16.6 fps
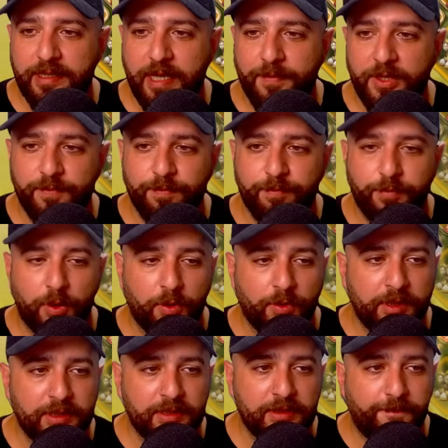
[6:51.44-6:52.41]
damage
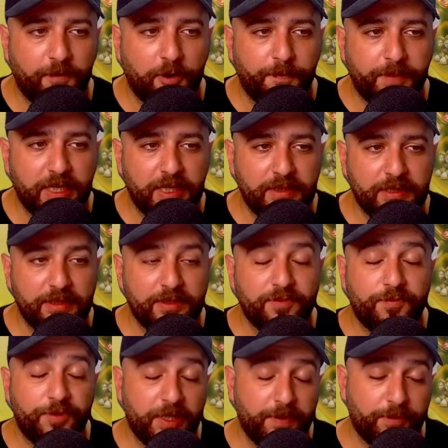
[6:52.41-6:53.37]
bonus. 4 pieces,
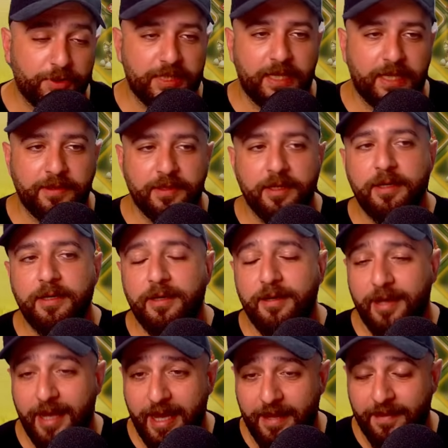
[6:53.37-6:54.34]
3%,
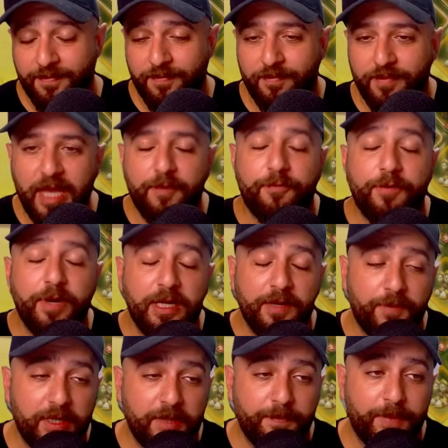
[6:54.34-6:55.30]
and they
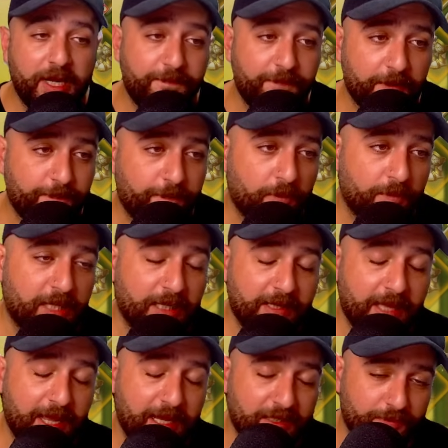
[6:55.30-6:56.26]
really benefit from that
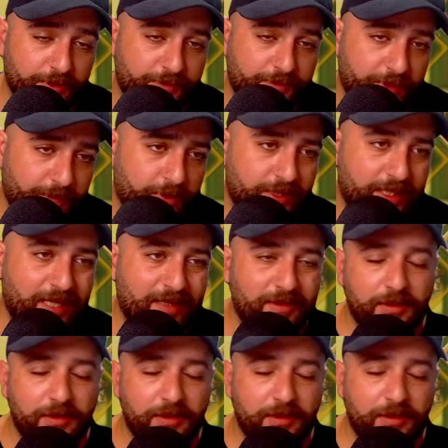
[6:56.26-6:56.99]
extra 3%.